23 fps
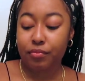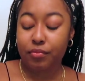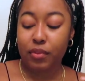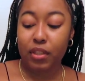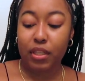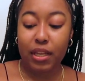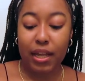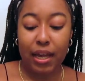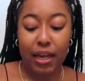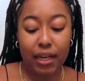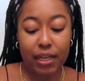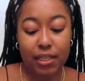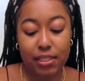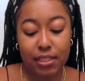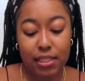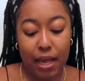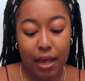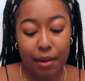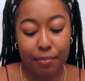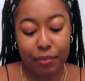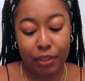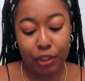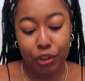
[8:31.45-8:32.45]
Next,
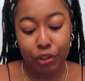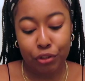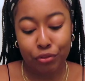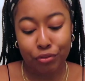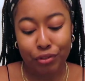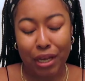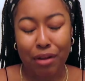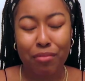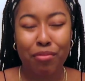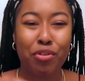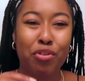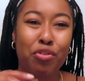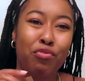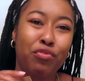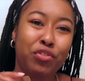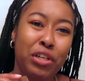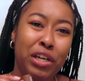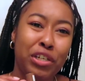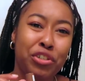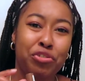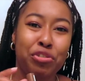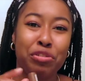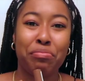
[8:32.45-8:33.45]
I'm gonna use, I don't know if
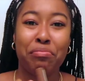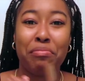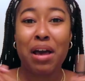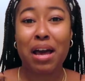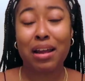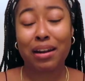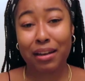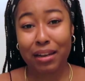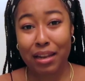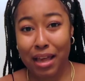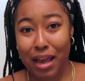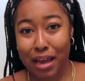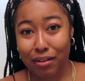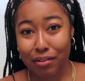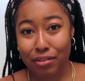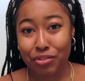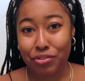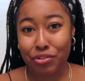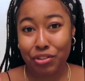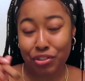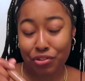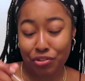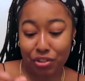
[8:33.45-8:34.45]
I should use Madeline or
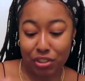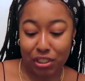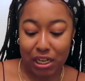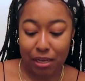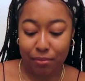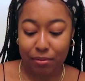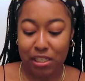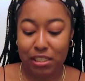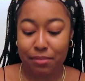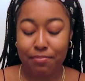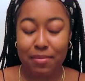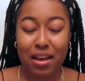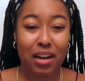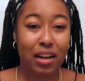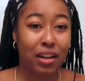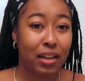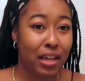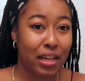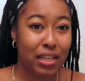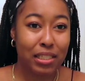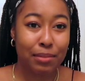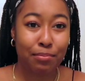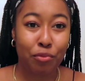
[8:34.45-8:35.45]
Ginger Snap because
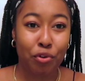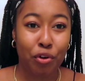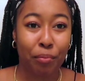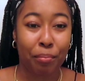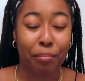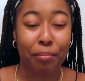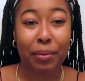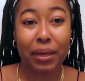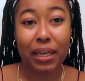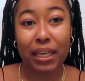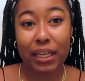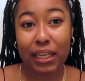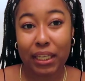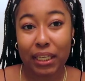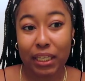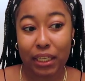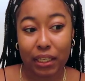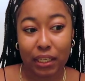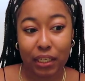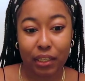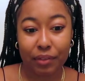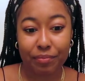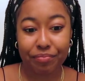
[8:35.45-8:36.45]
Madeline is more
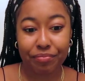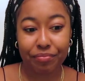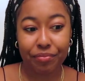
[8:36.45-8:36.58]
pinky.